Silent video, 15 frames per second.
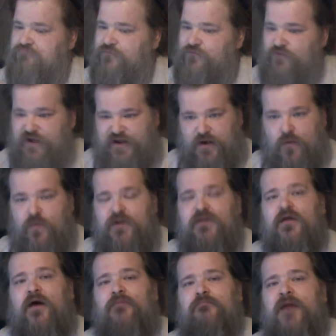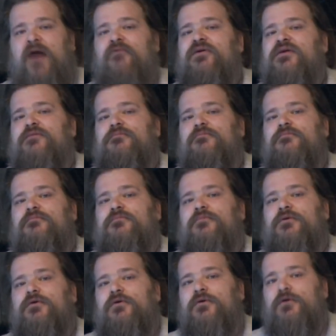Freya will not marry him.
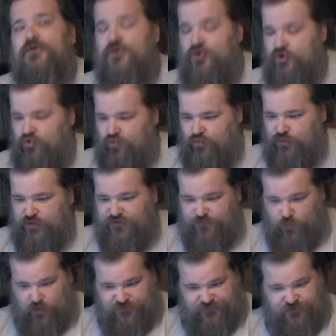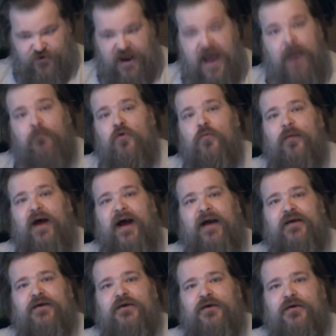You won't want your hammer
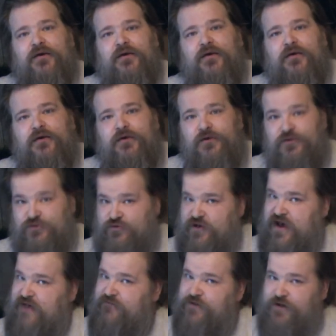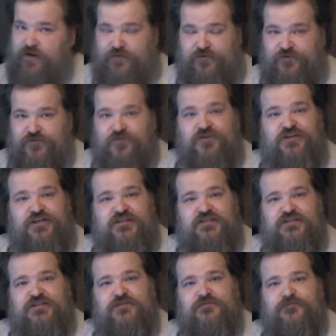back. Do you have another
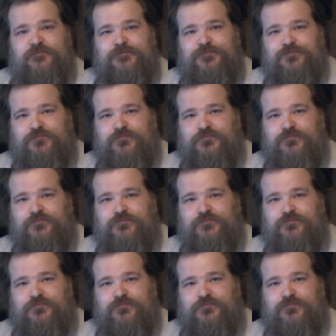suggestion?